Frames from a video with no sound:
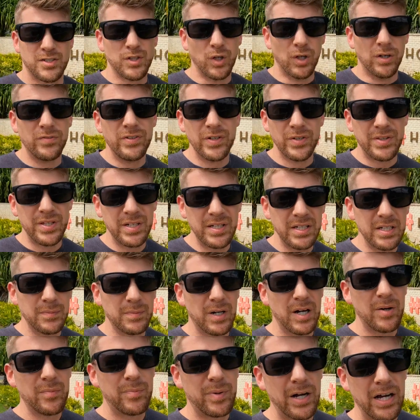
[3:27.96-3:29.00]
So if you're thinking
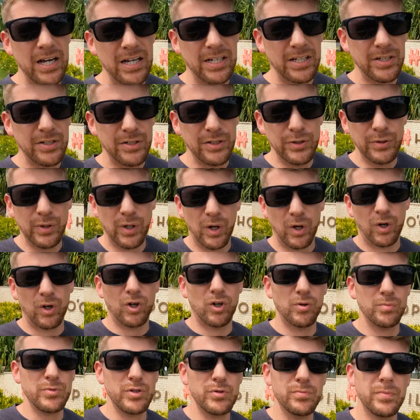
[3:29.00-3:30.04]
about buying a new
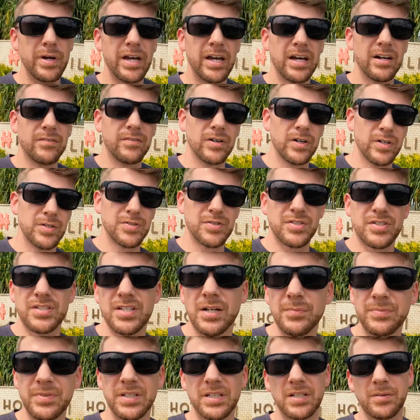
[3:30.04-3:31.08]
home, you may have heard
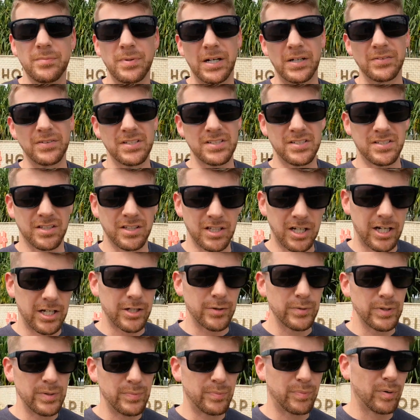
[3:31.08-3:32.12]
something about this
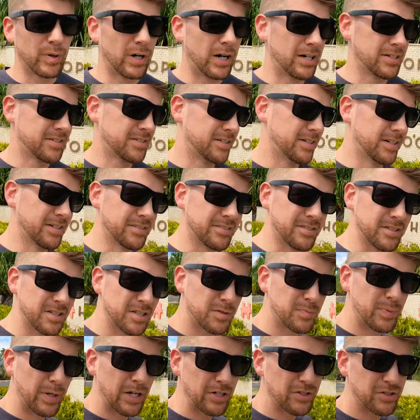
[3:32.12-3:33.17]
lottery process,
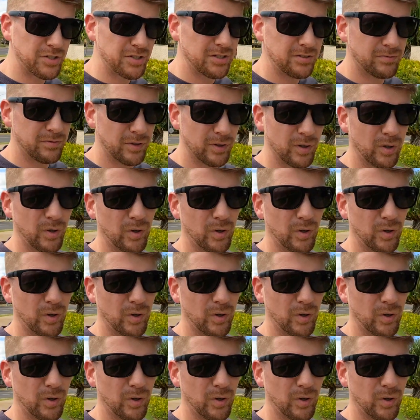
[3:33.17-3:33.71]
especially for